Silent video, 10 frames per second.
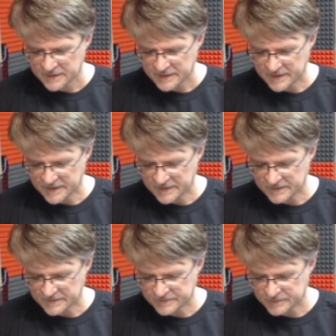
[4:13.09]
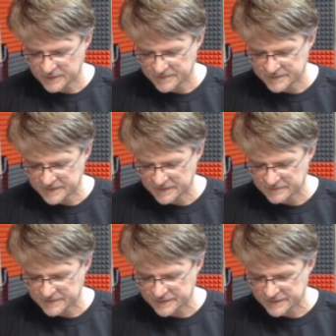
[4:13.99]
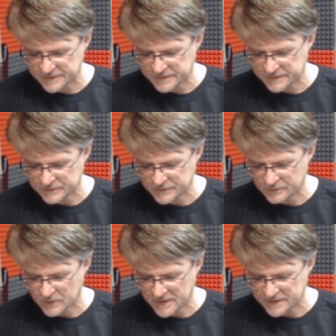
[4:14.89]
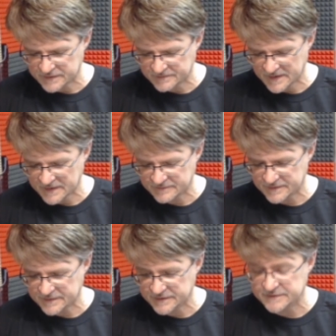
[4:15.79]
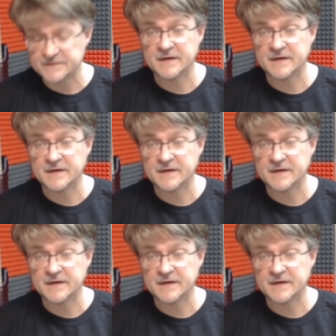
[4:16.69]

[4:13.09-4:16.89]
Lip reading: they have pretty much everything you would want to modify these.